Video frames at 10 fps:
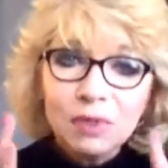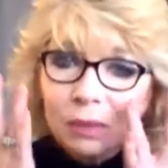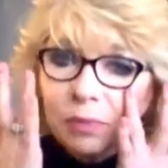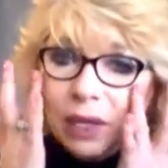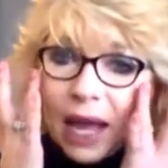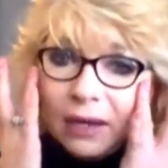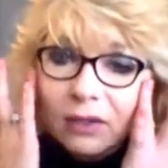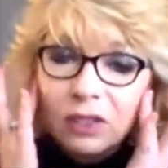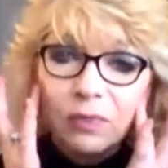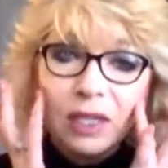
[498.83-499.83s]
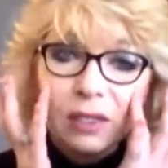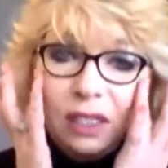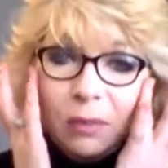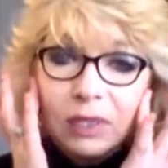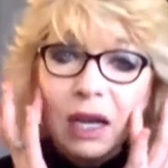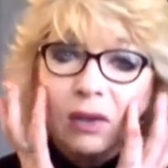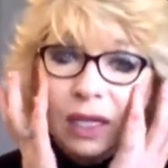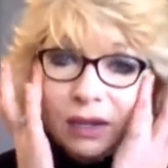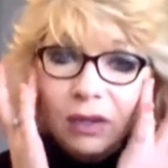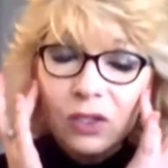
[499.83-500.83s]
some black or some things come down
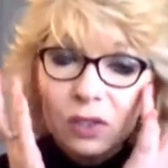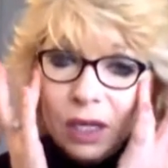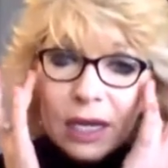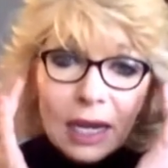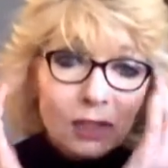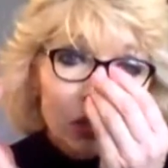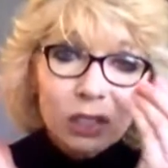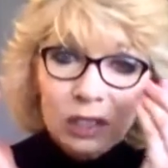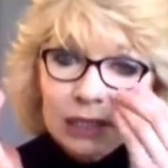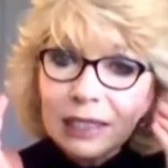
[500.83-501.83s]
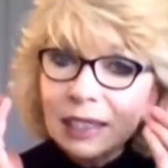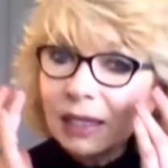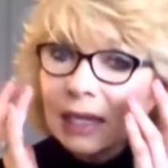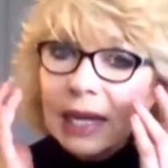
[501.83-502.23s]
here as you're cleaning it.